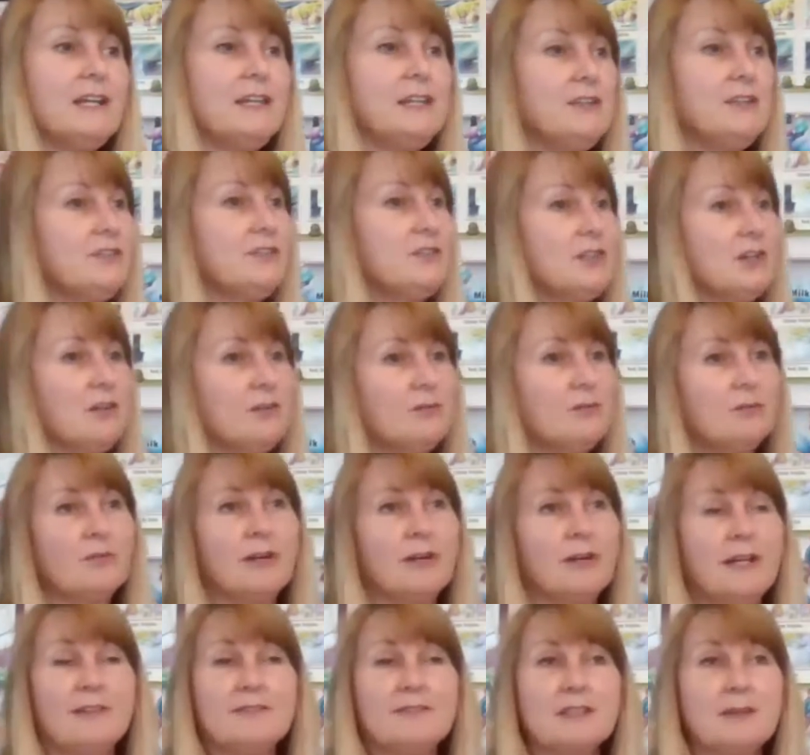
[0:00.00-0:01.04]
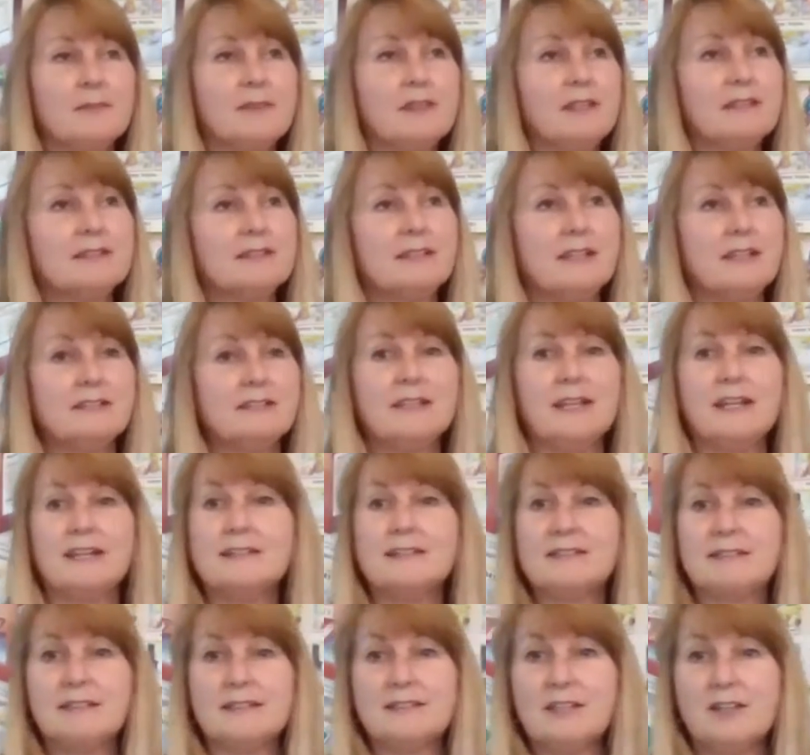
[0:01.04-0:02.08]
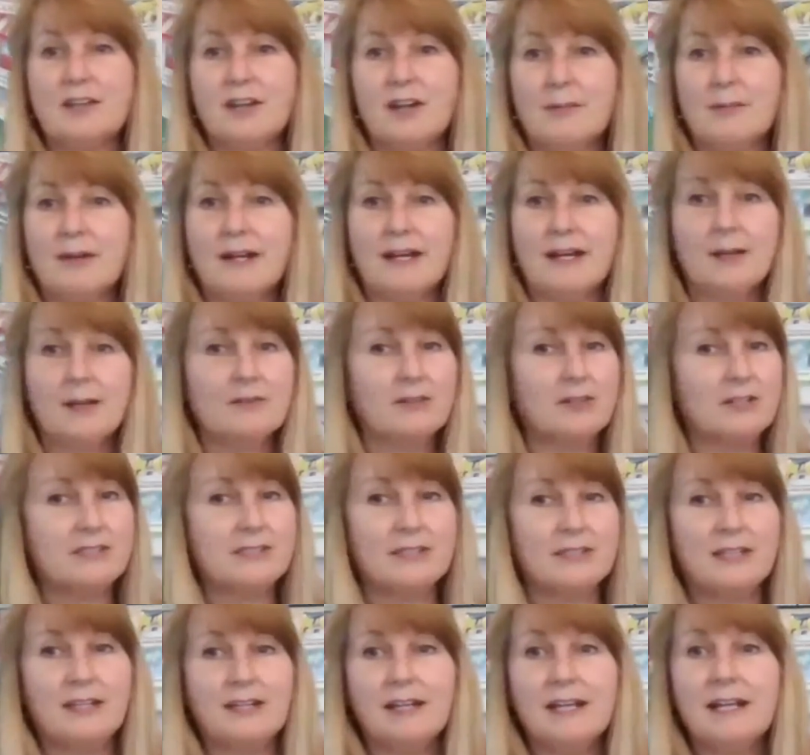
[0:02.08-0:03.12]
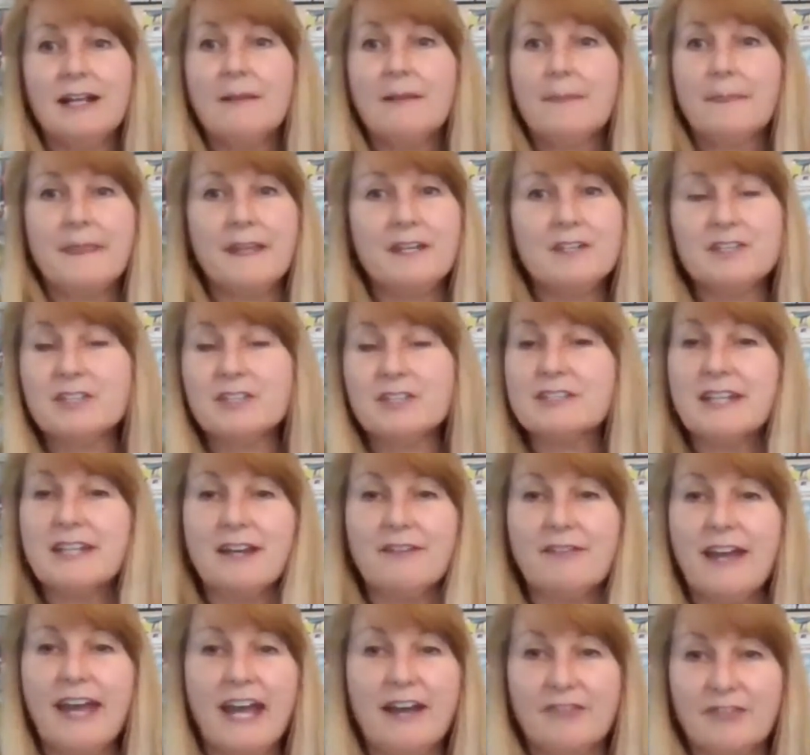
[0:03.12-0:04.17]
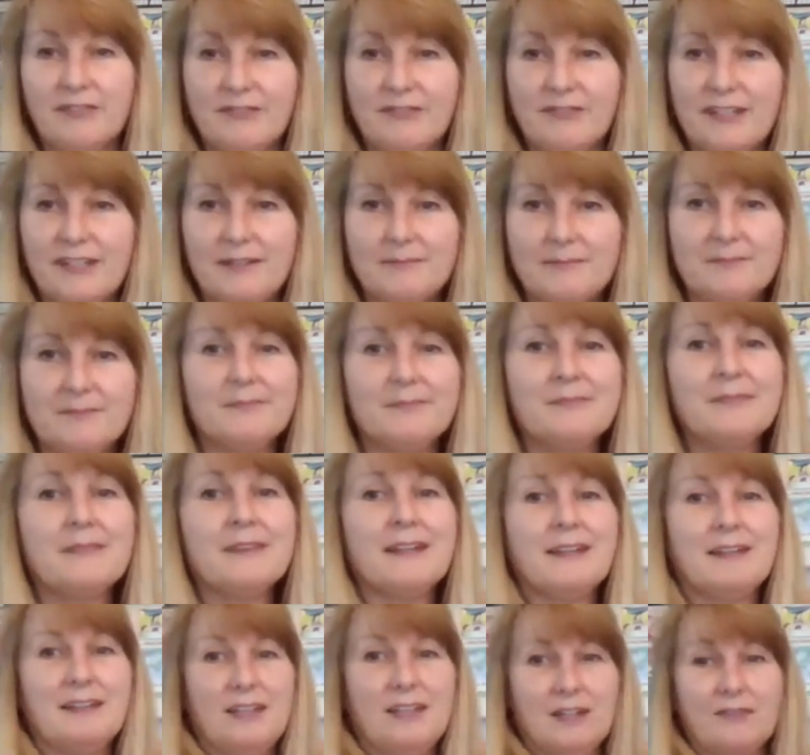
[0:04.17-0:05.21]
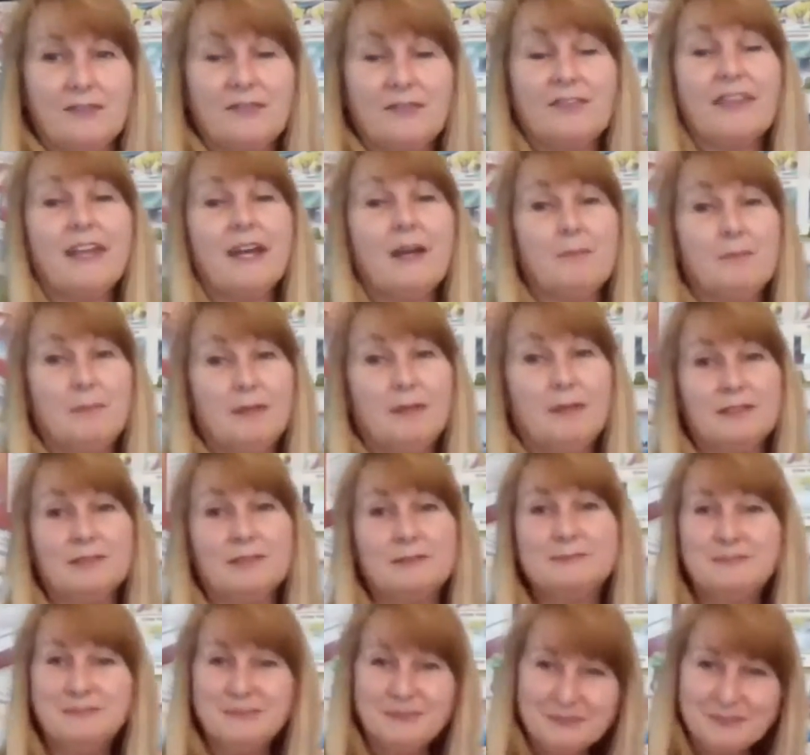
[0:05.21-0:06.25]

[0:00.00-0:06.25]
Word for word: You don't want, if something says it has 60 carbohydrates in it, then just have half of it, you know, for that meal.